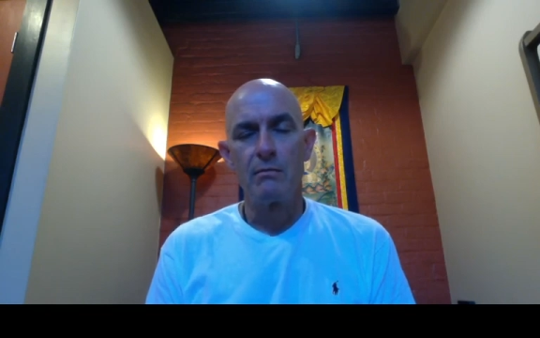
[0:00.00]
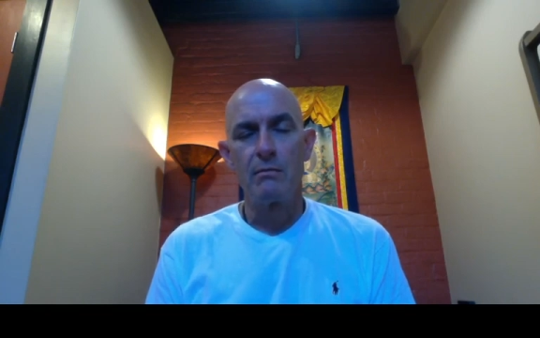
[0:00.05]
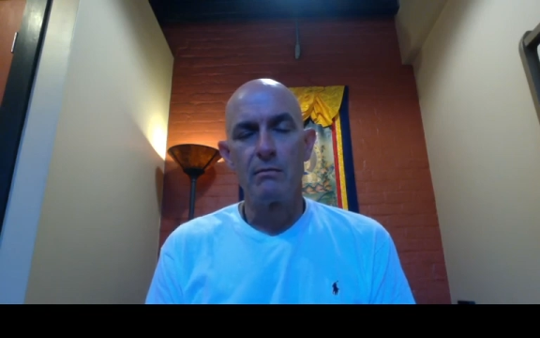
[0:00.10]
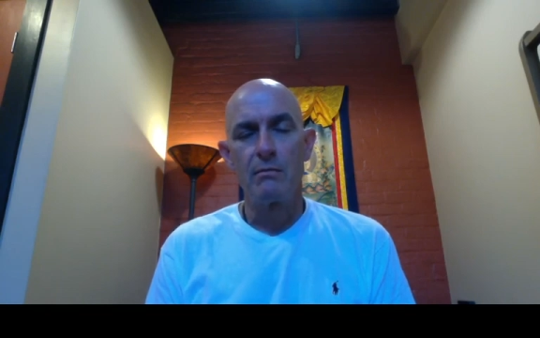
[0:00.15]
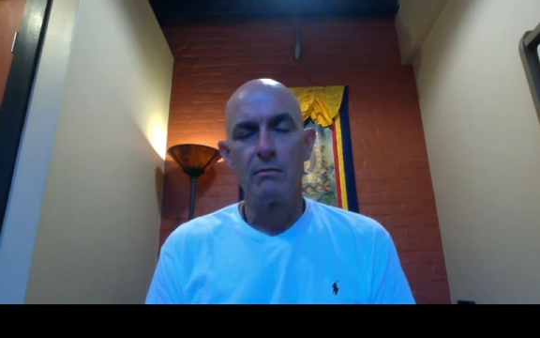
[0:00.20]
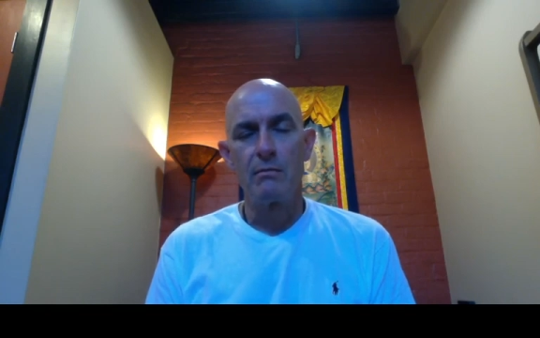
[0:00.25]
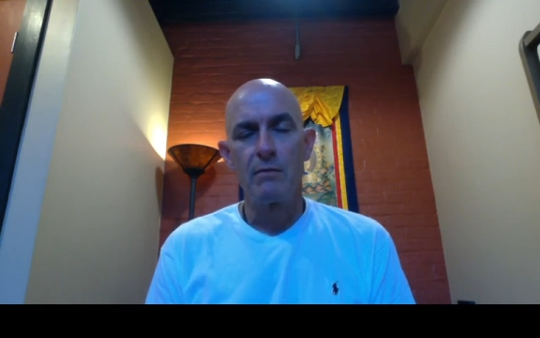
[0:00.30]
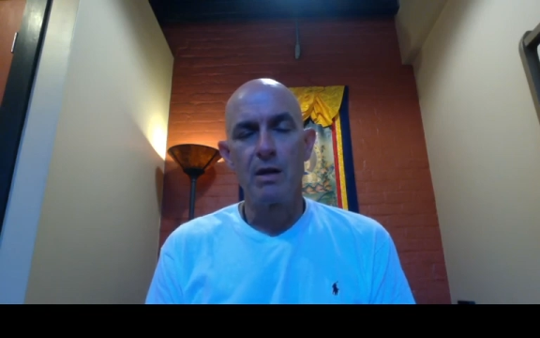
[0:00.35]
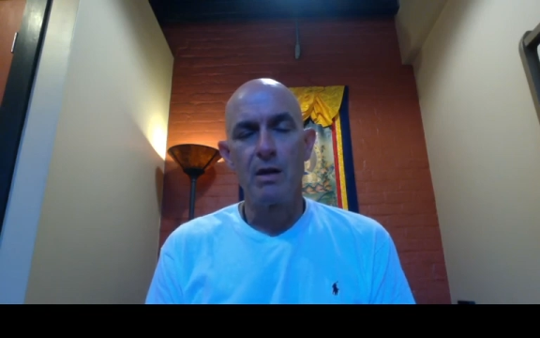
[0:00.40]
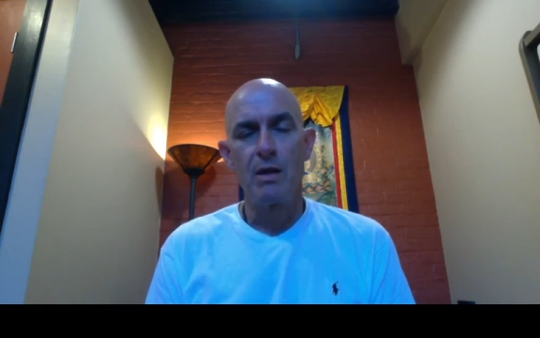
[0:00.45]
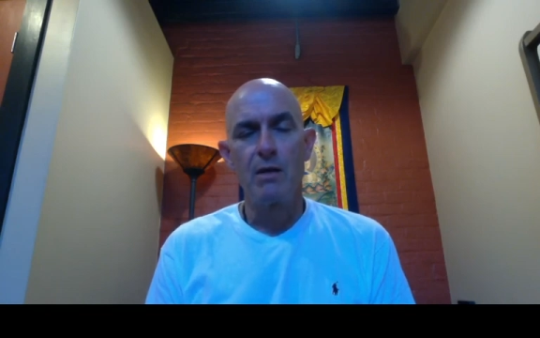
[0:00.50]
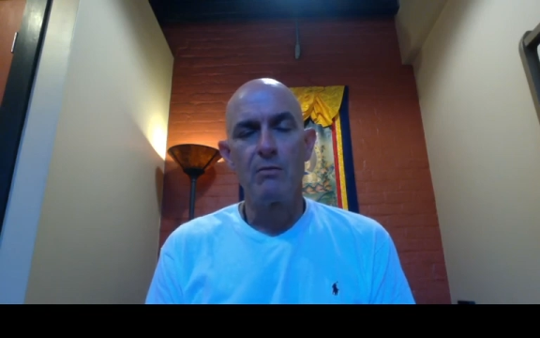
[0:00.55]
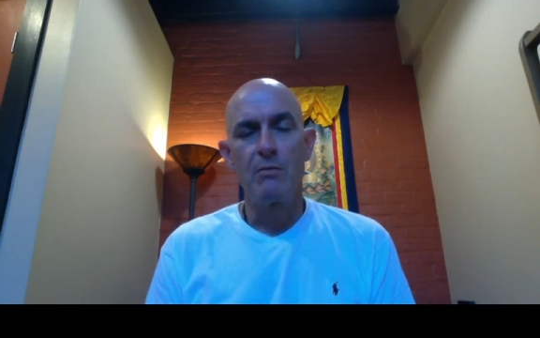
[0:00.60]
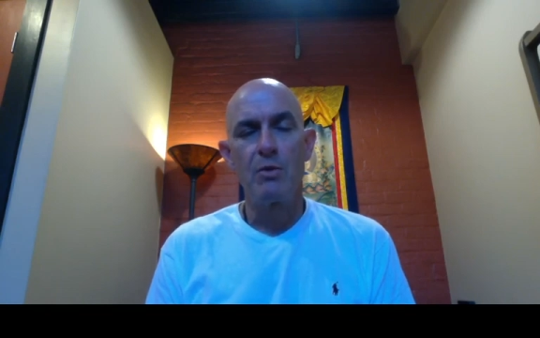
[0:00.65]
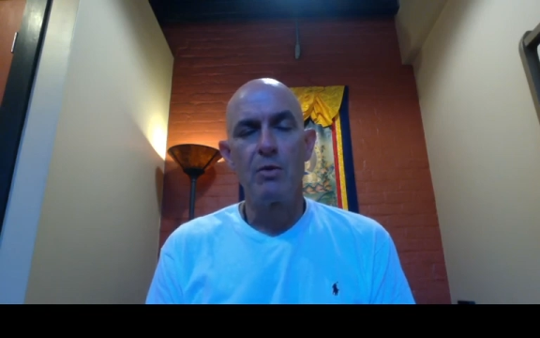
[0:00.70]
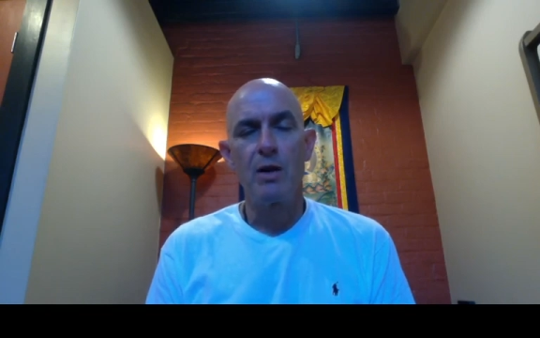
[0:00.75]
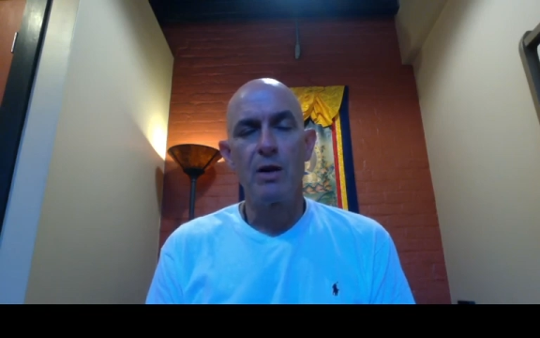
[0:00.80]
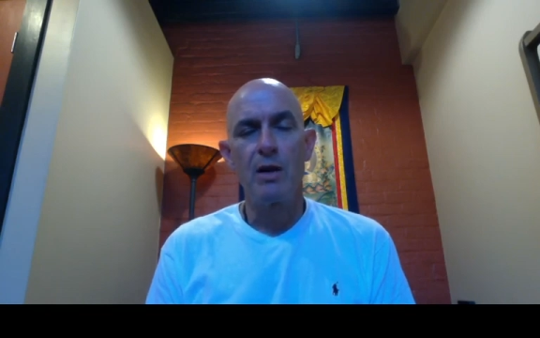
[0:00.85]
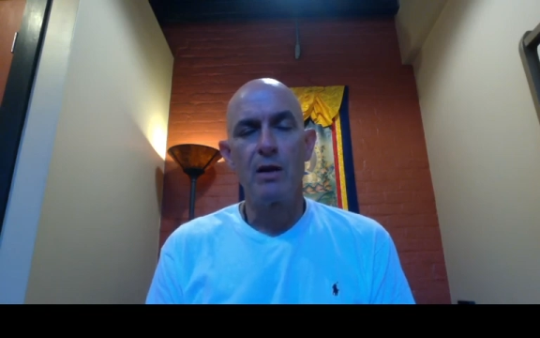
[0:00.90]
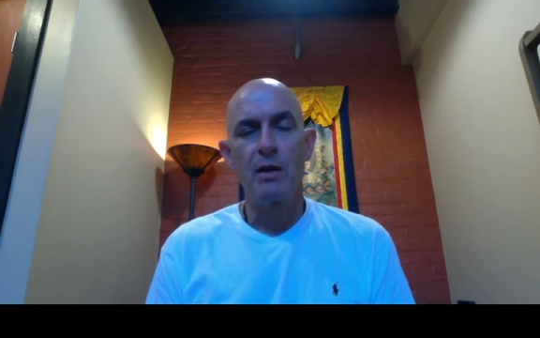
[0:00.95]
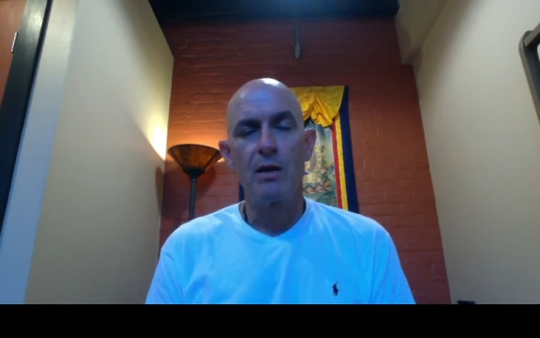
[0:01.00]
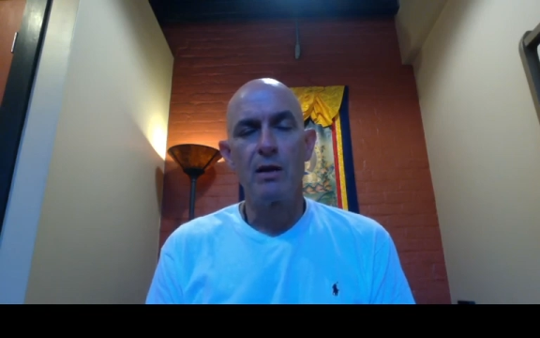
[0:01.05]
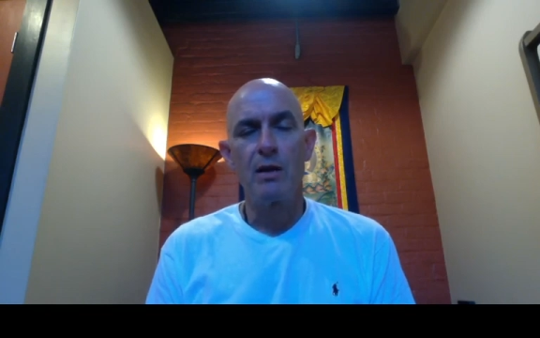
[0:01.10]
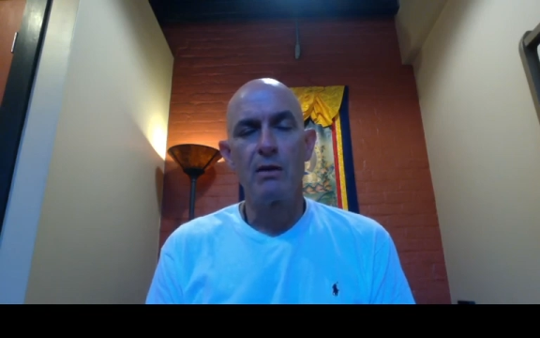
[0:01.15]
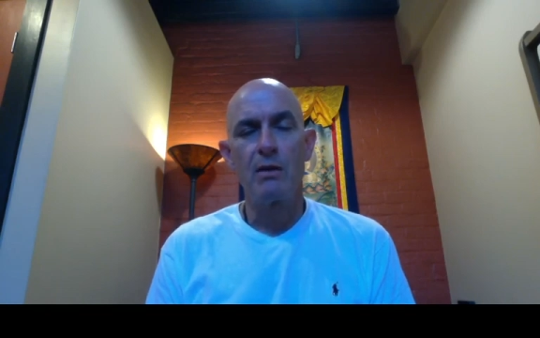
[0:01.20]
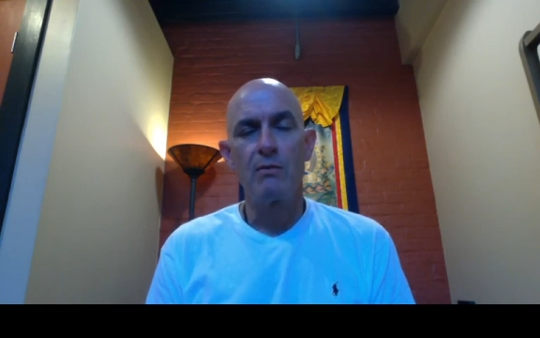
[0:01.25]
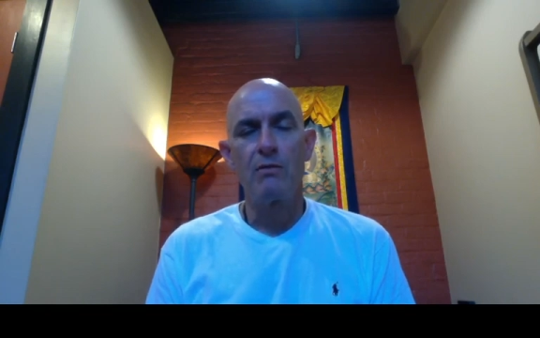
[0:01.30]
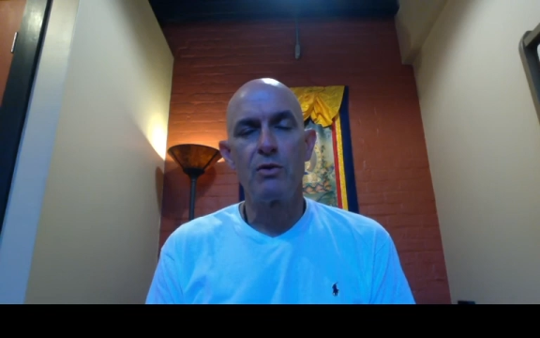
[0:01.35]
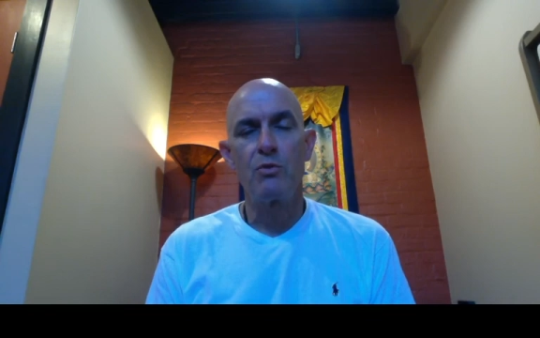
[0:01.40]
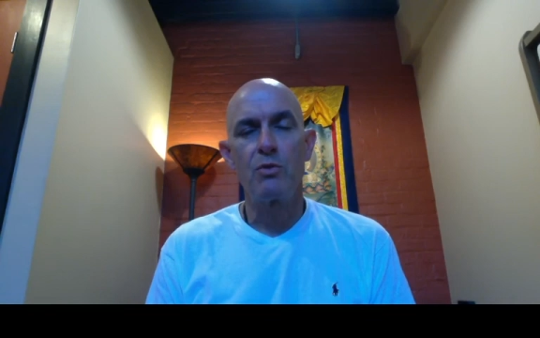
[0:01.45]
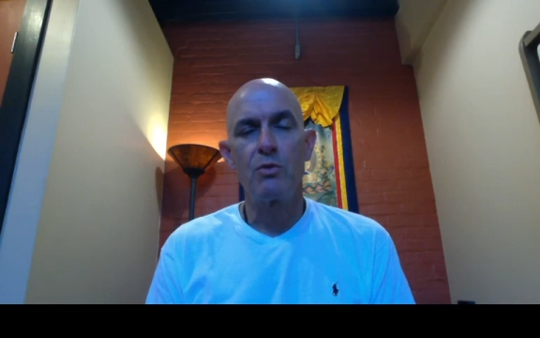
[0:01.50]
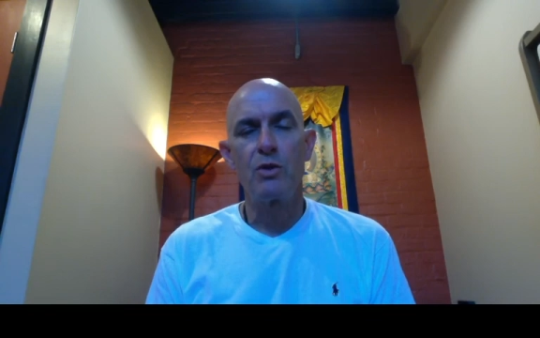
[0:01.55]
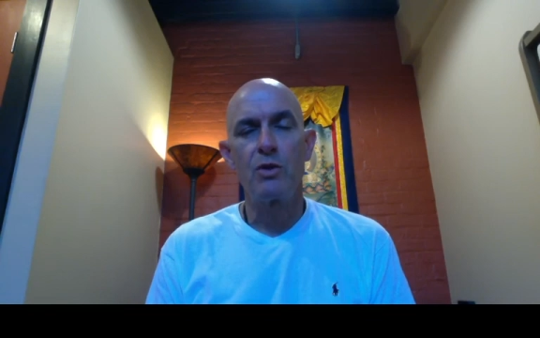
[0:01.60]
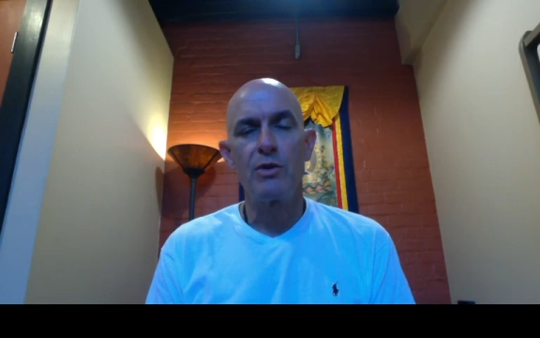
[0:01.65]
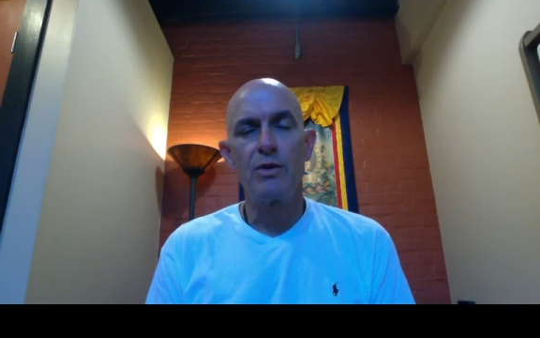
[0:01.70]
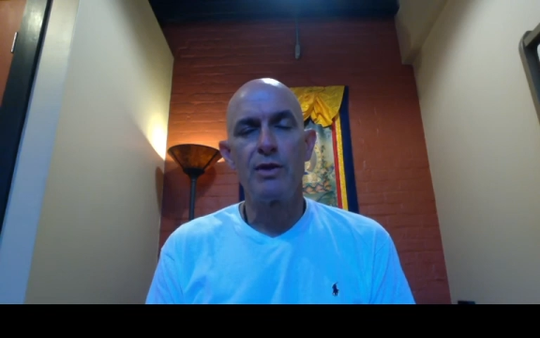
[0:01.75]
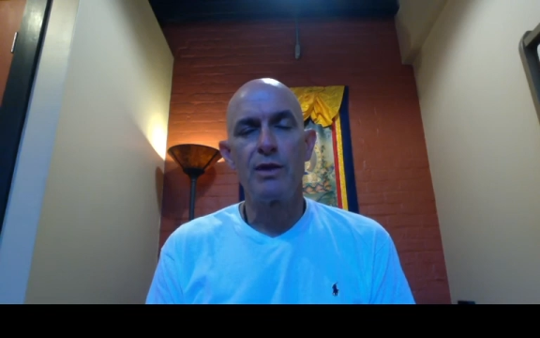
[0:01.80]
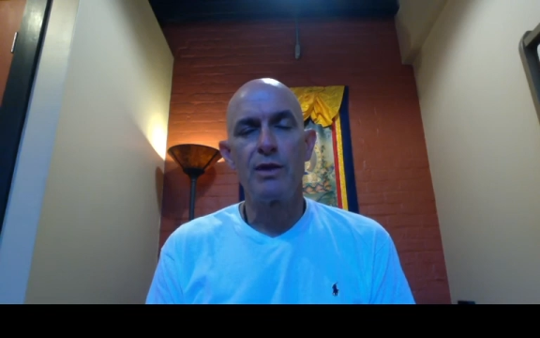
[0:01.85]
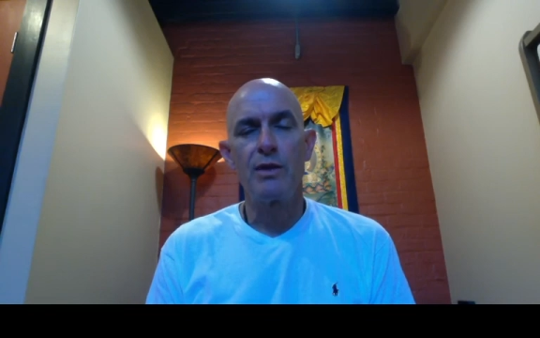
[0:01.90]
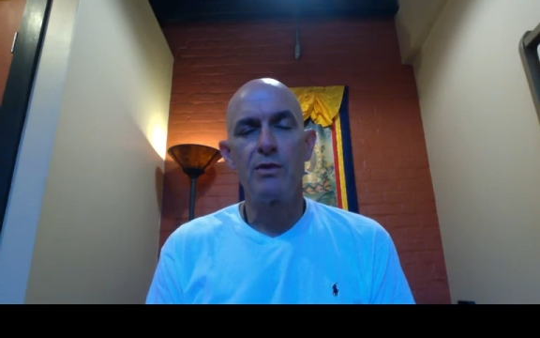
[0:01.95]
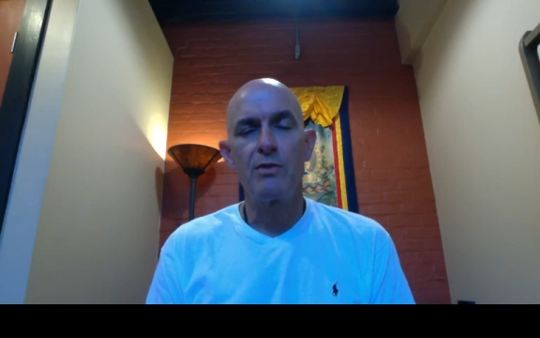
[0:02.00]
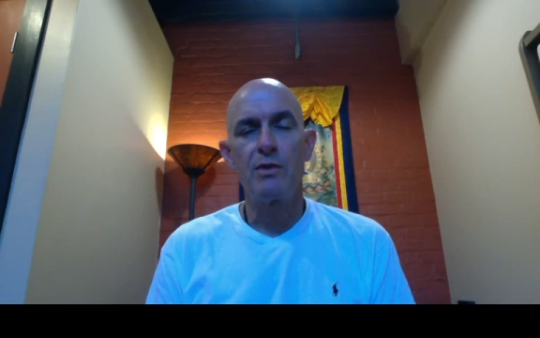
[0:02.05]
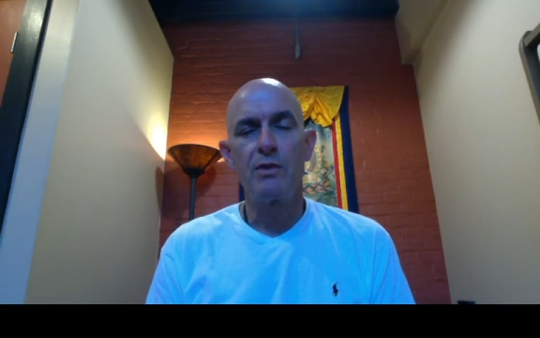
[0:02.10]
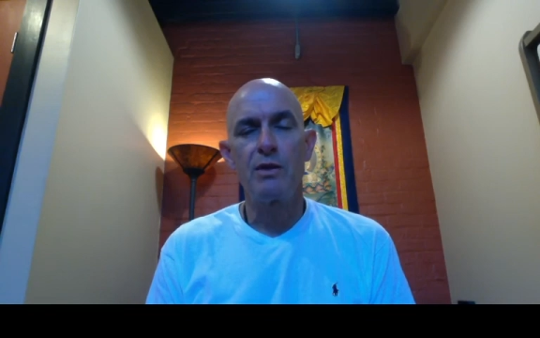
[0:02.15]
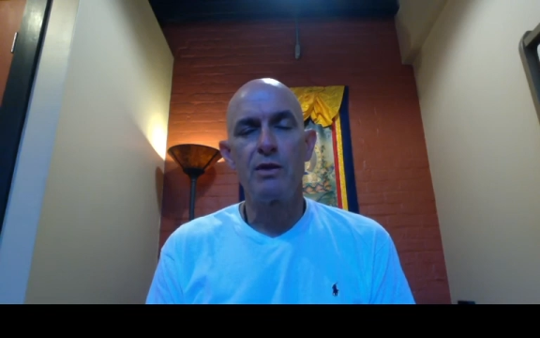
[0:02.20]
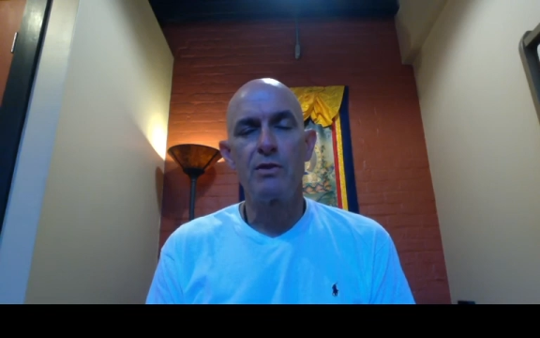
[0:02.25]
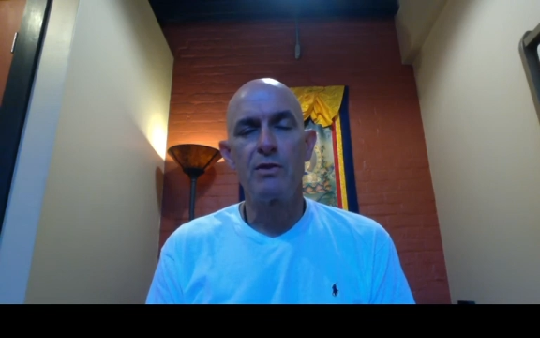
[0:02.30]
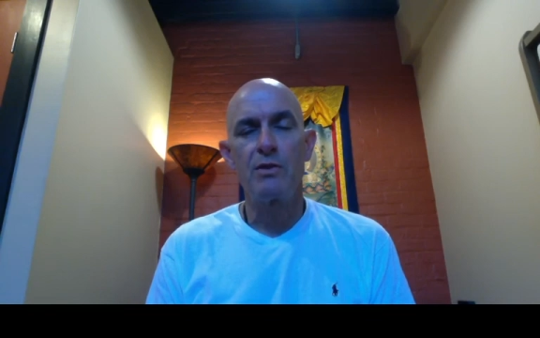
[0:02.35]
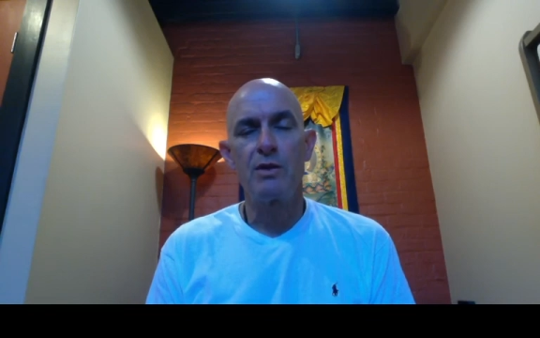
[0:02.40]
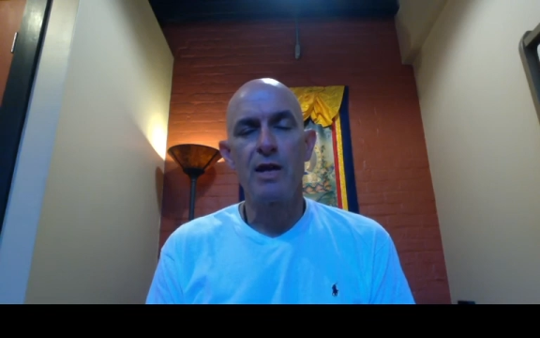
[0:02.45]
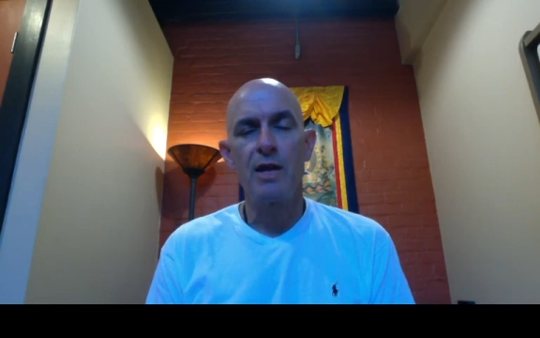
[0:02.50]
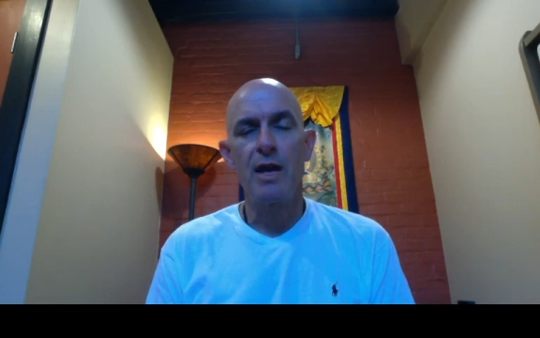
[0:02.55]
Become aware again of the world that exists